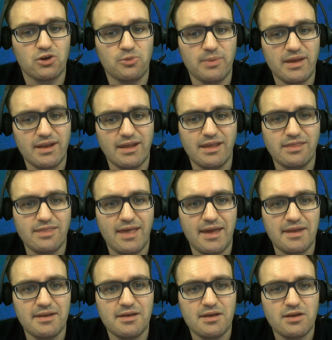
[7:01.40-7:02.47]
bit in
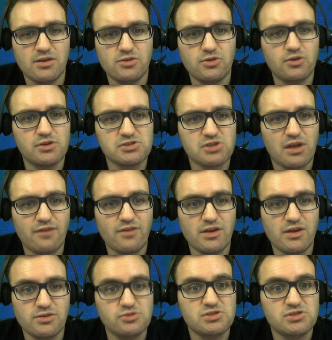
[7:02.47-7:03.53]
that
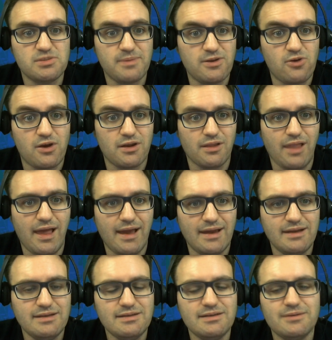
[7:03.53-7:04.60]
Yugoslavia used to be
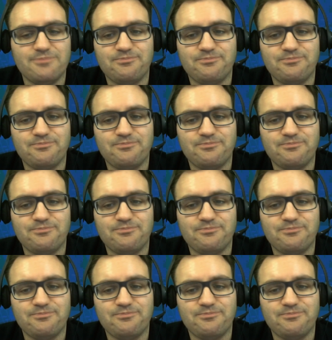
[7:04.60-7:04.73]
non-aligned.